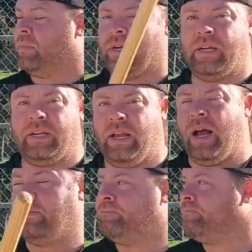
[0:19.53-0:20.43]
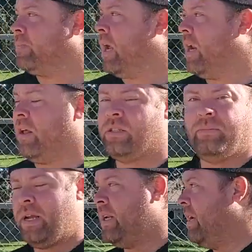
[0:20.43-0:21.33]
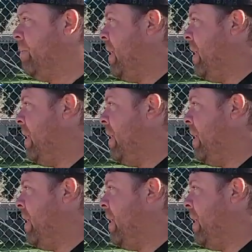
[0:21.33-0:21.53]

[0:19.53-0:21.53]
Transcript: But yeah, and I'll explain in a